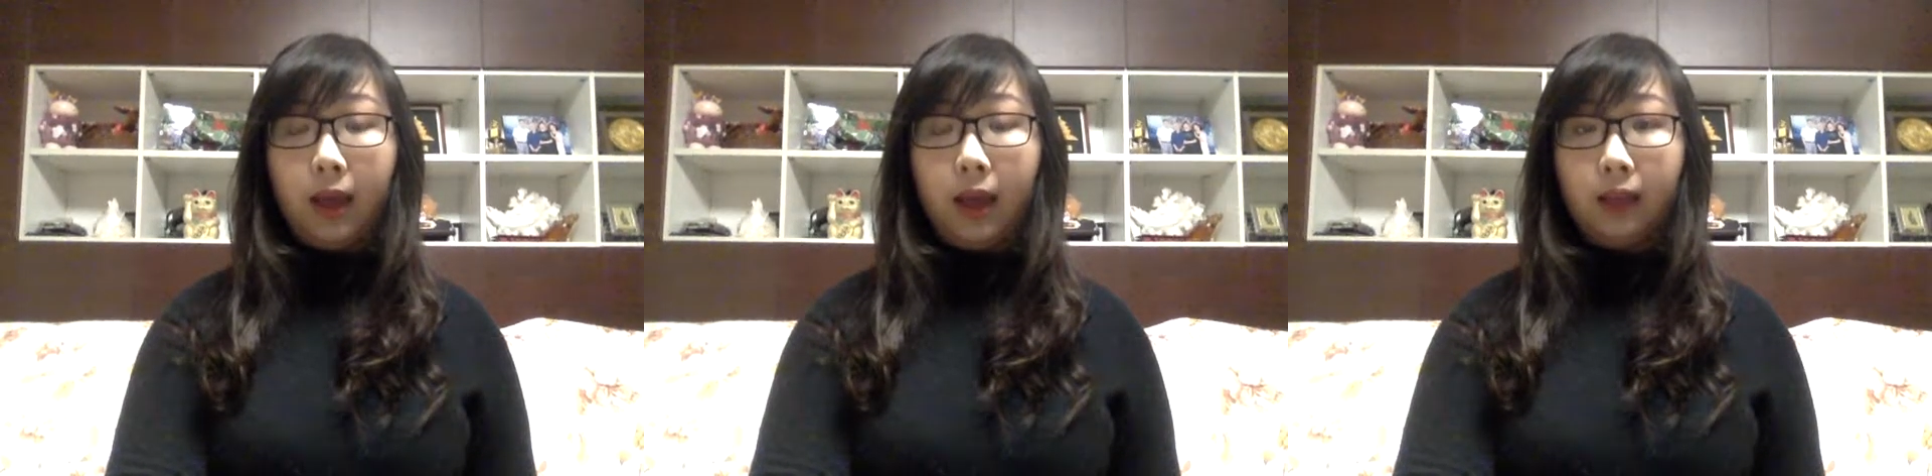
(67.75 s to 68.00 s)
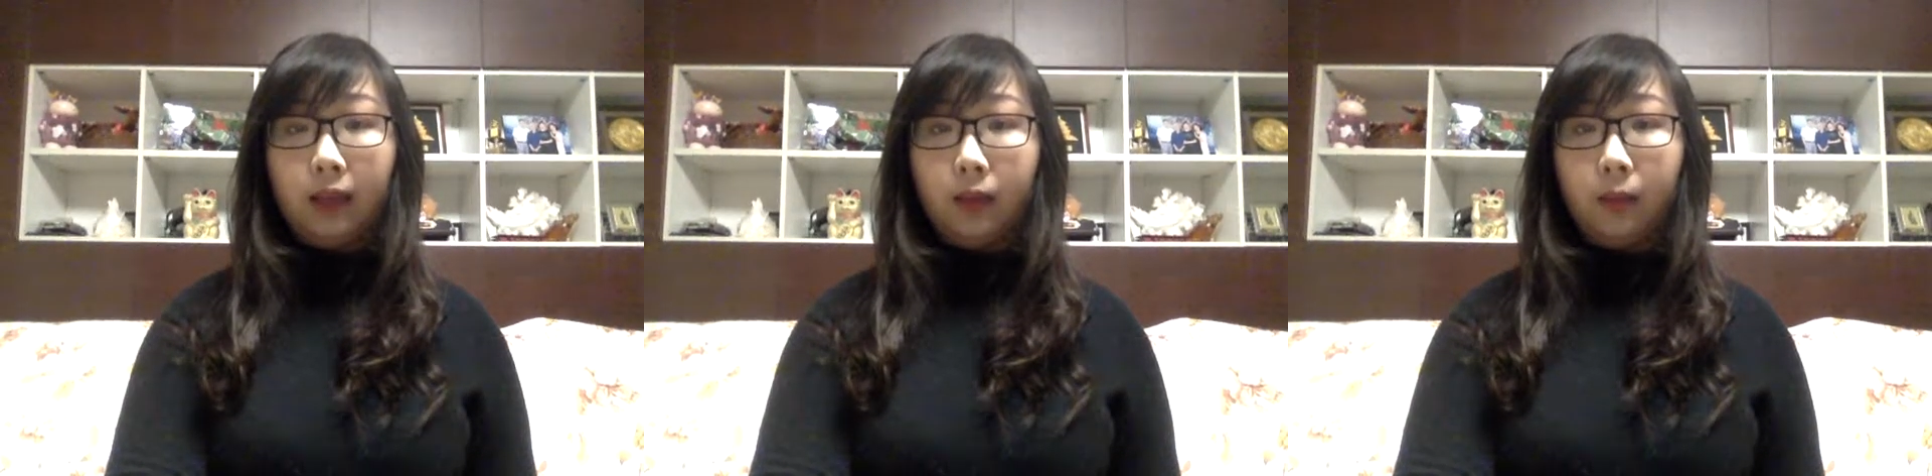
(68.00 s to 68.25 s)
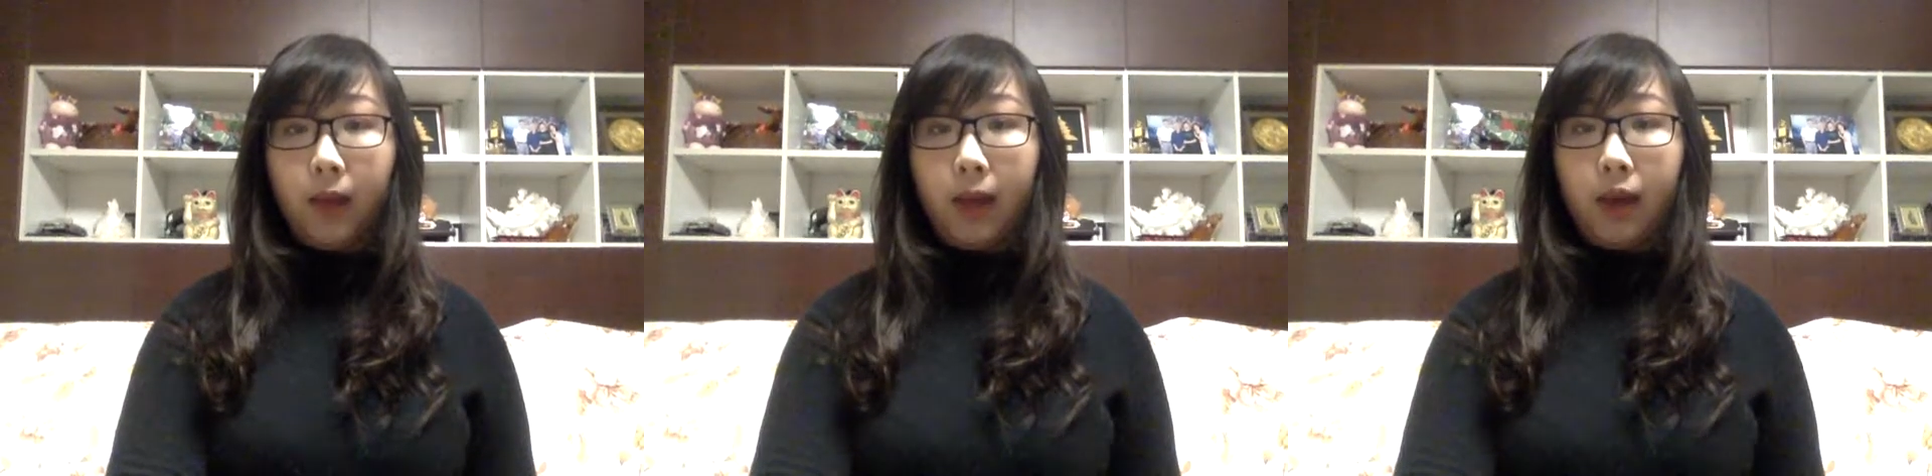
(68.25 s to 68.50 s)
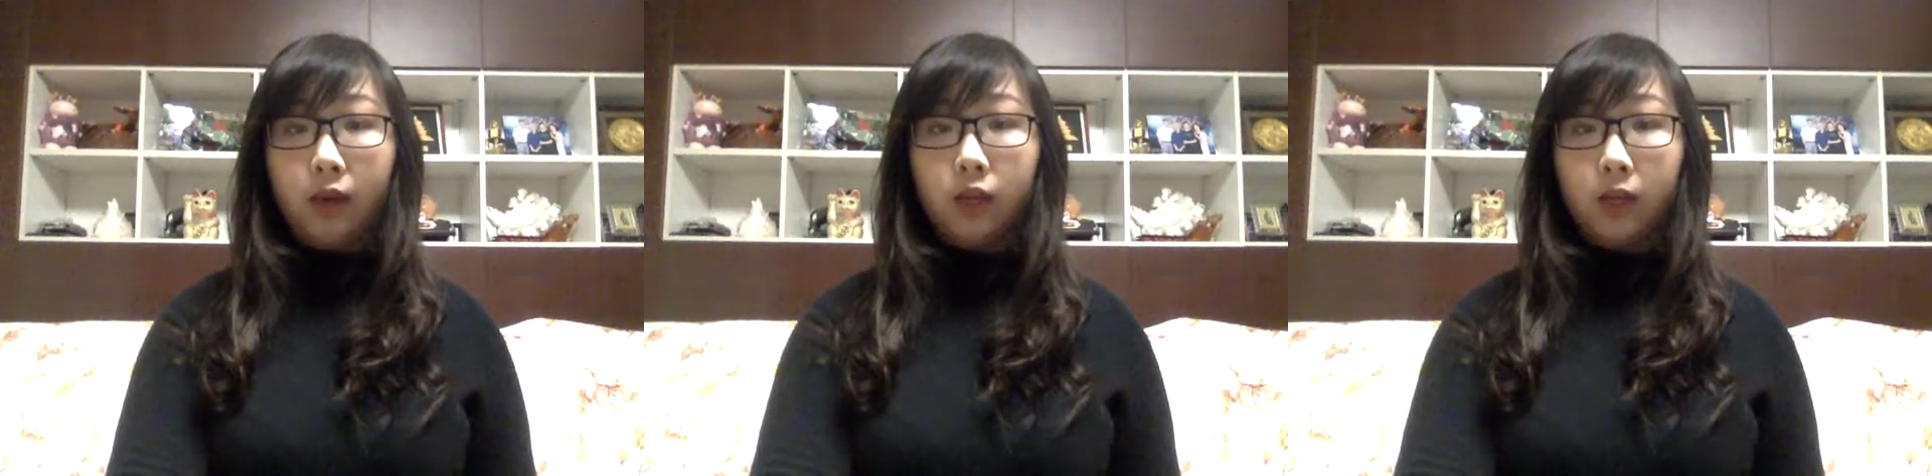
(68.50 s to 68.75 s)
and
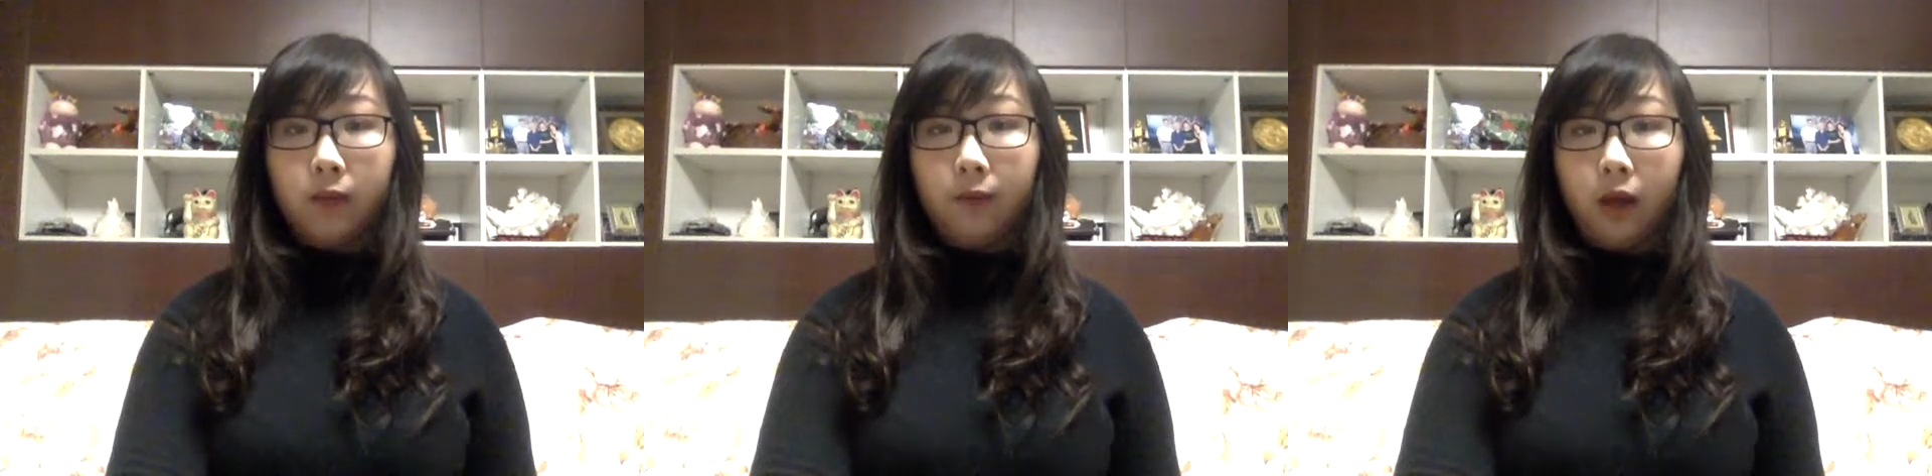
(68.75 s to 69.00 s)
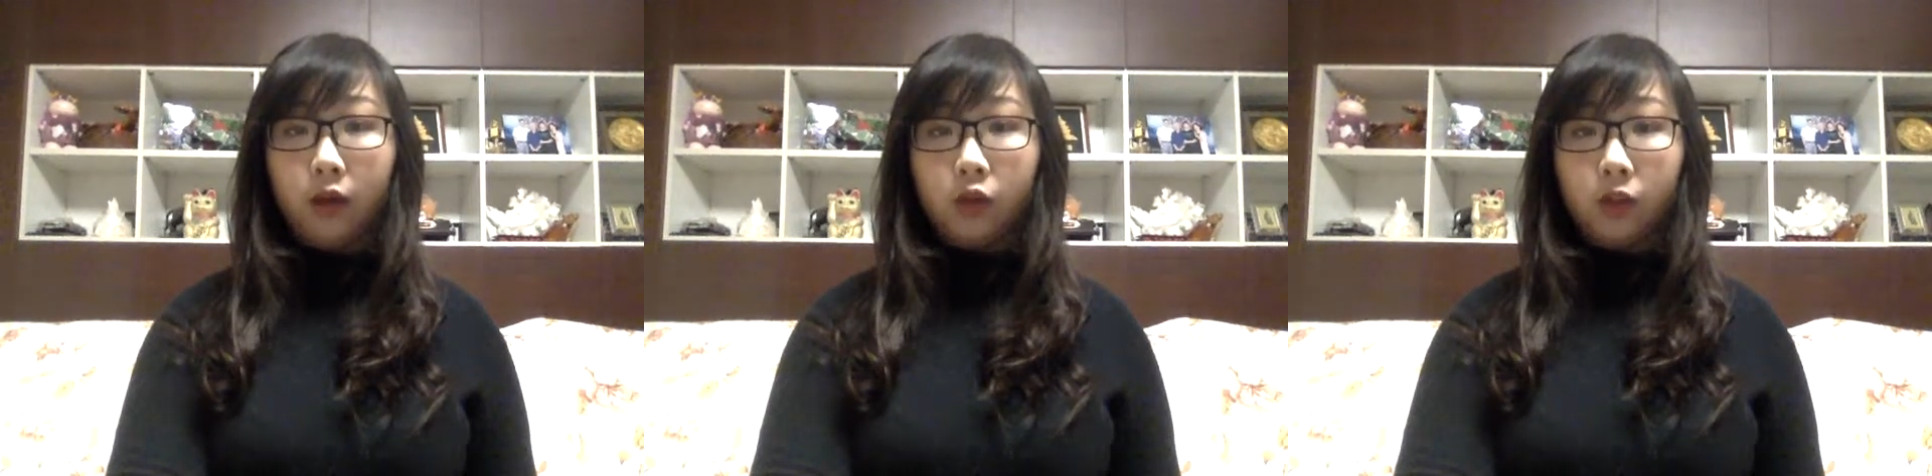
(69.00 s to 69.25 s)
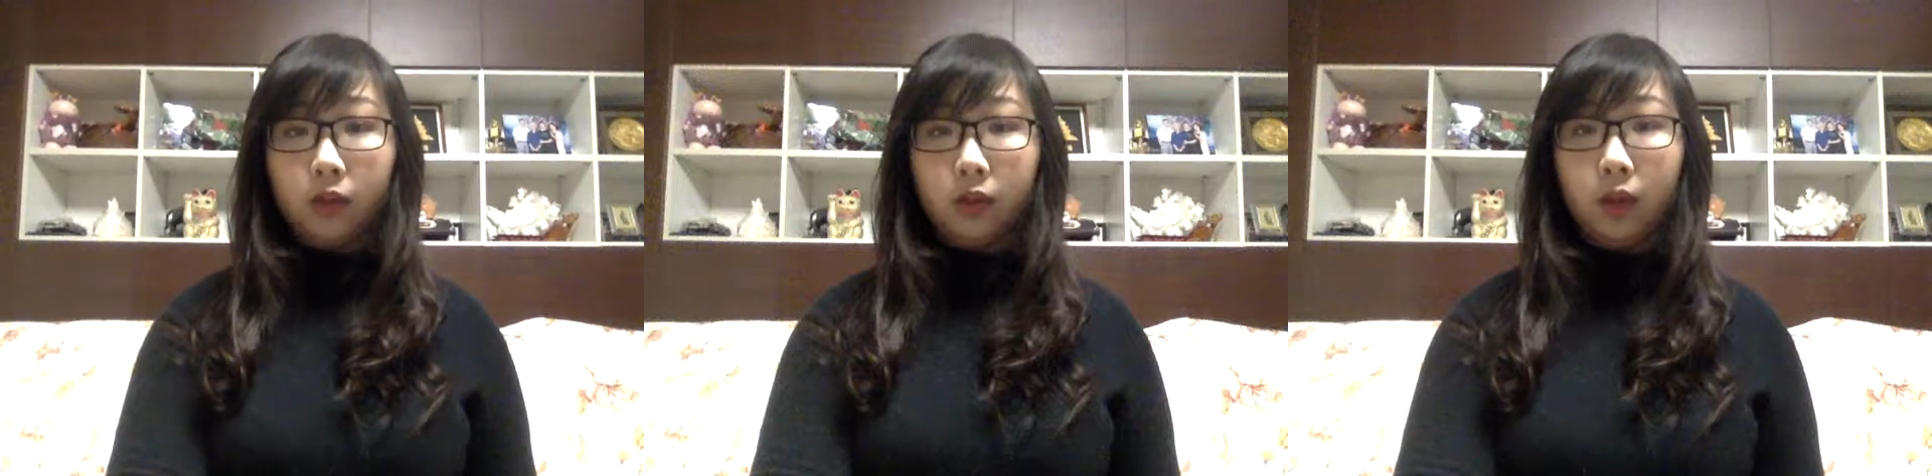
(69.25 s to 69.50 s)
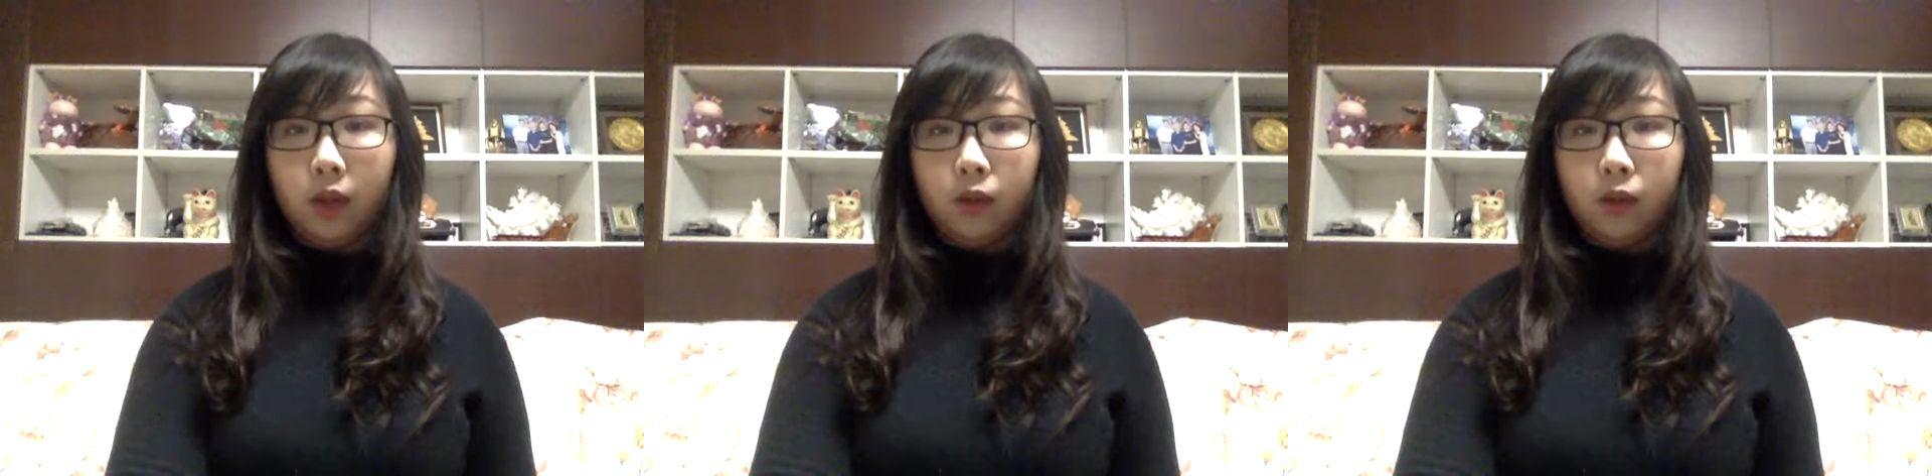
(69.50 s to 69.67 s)
compiled a function